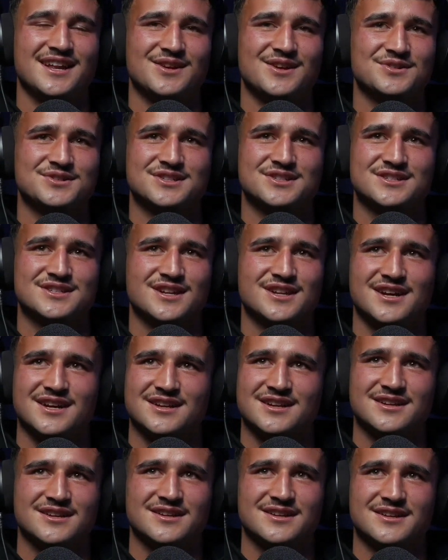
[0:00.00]
and I was just like
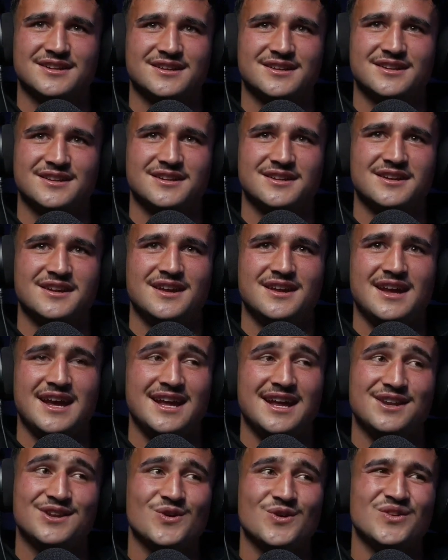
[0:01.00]

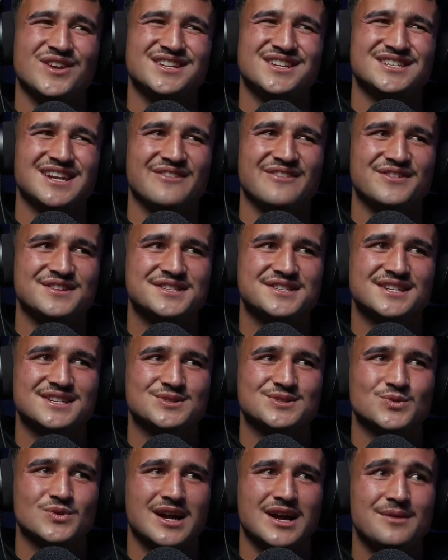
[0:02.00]
had no energy. Like
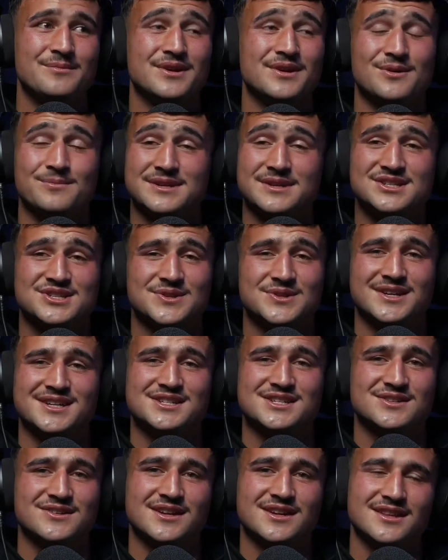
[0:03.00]
visitors will come and I'll be
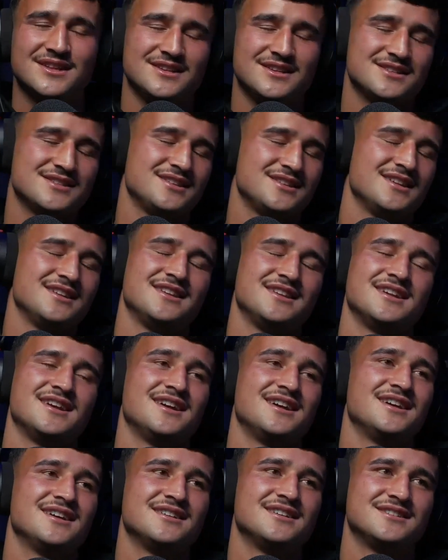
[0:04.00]
sweet, and then just like
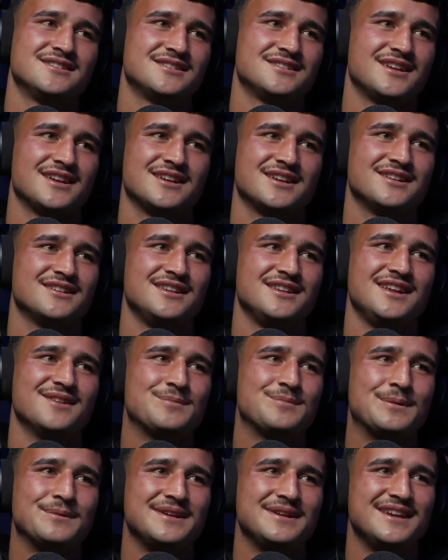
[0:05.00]
nah, it's like
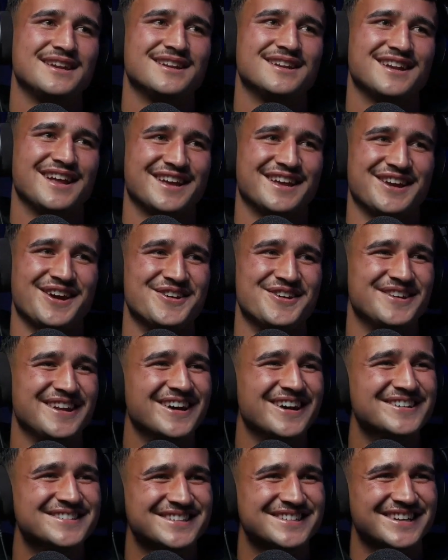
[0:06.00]
probably need to like go
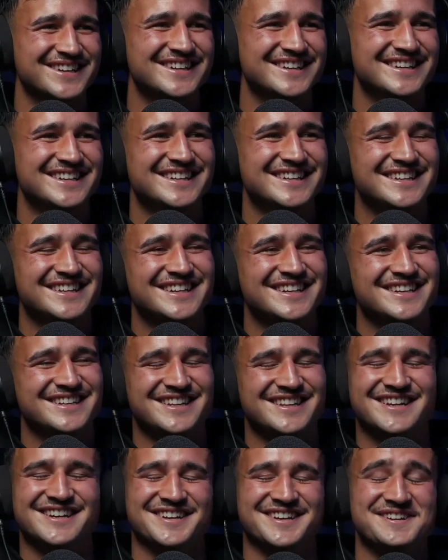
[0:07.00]
now. So yeah,
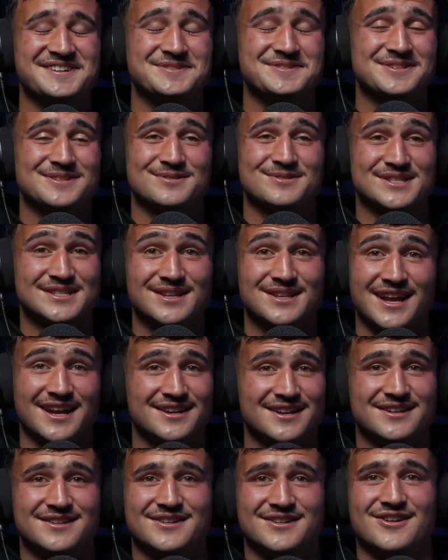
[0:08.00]
it was
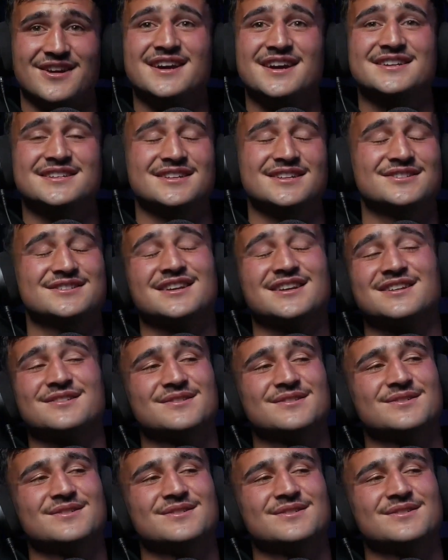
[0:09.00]
like crazy. It's like